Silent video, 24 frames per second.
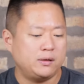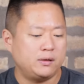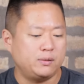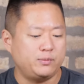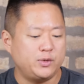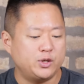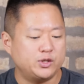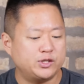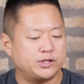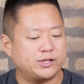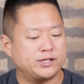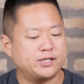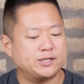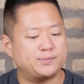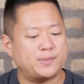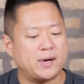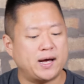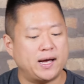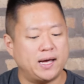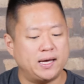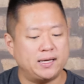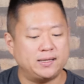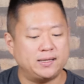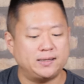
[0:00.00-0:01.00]
The music is
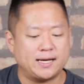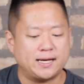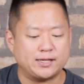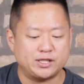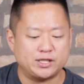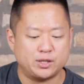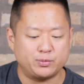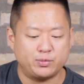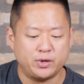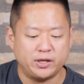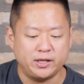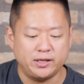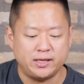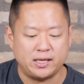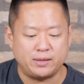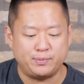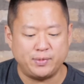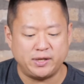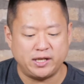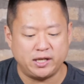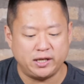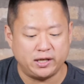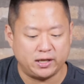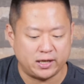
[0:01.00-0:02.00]
by Dexter Britain at the
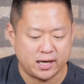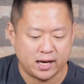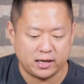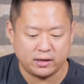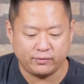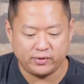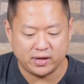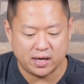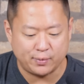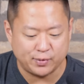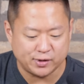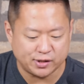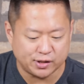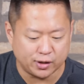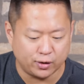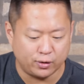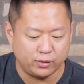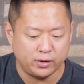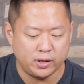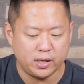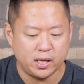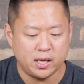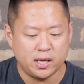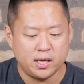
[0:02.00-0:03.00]
beginning and end of the
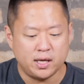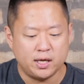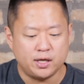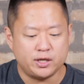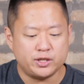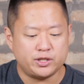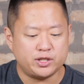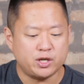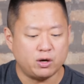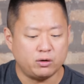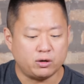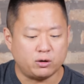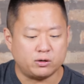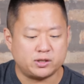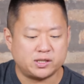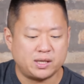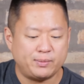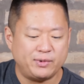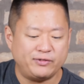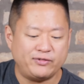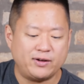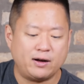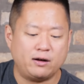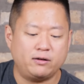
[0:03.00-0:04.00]
episode. Show notes
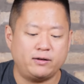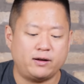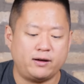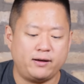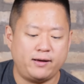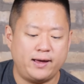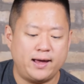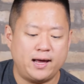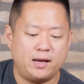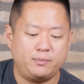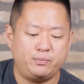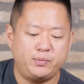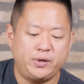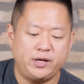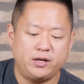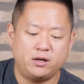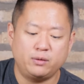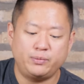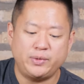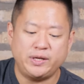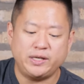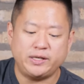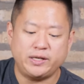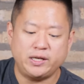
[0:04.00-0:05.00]
can be found at
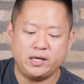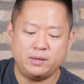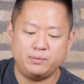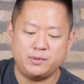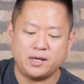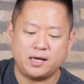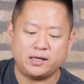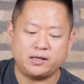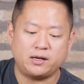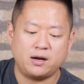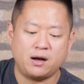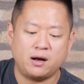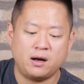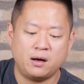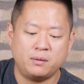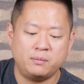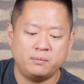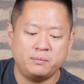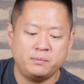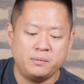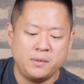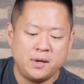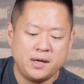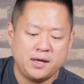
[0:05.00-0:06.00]

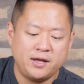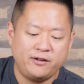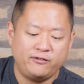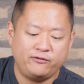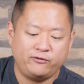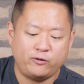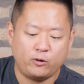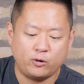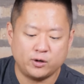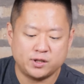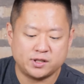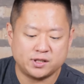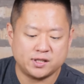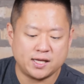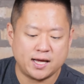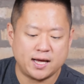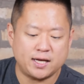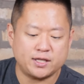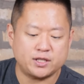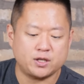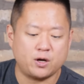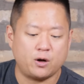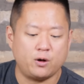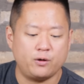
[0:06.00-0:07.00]
peterbkim.com forward
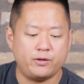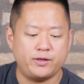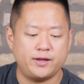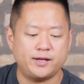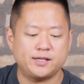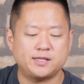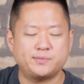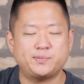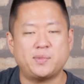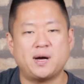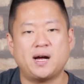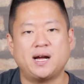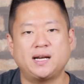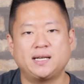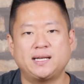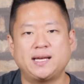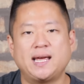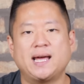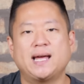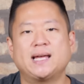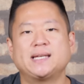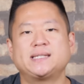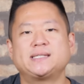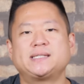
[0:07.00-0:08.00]
slash all things
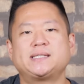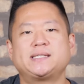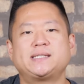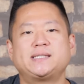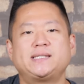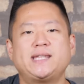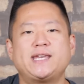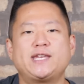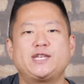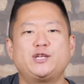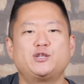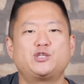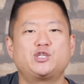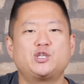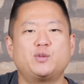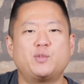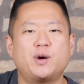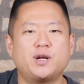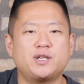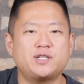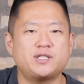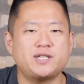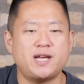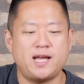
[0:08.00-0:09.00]
podcast. Thank you so
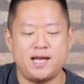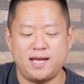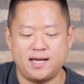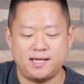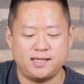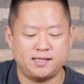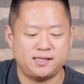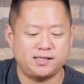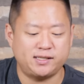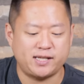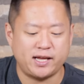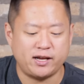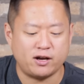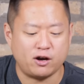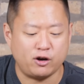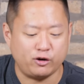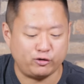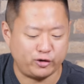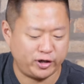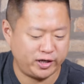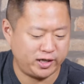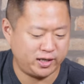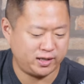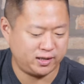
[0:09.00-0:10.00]
much and stay
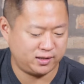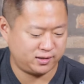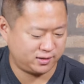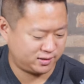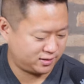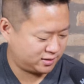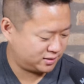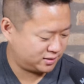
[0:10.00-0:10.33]
hungry.